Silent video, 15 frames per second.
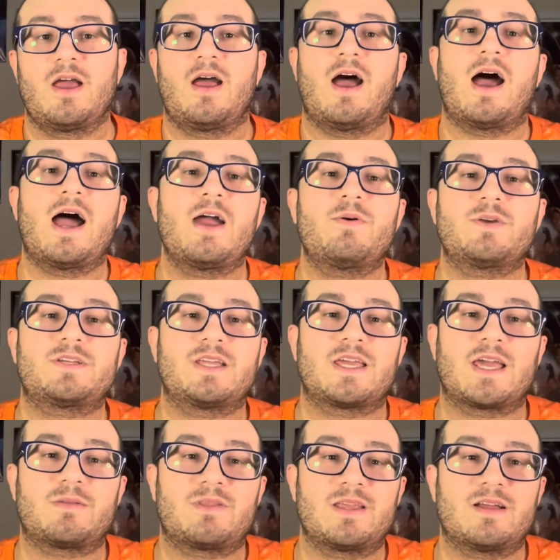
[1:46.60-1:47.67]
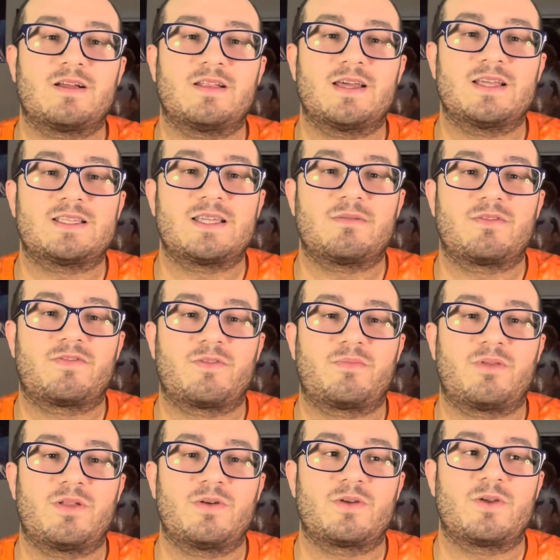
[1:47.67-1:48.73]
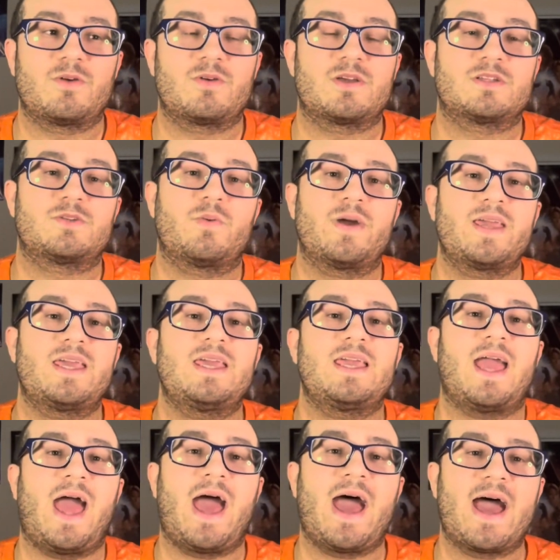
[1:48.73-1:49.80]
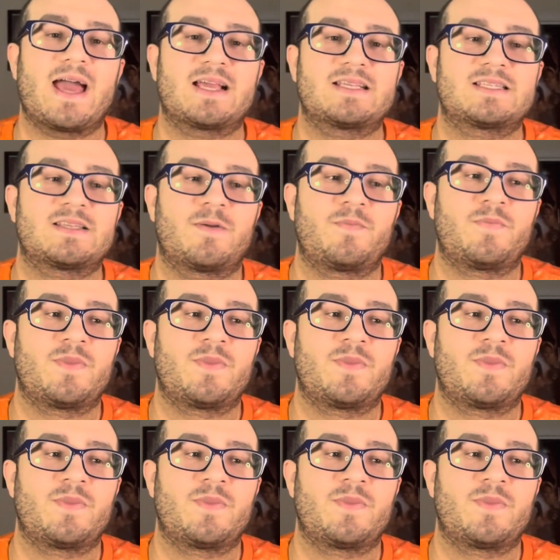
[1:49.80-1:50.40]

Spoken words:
I wish they kept the yellow lightsaber for Plo Koon, because the way he acts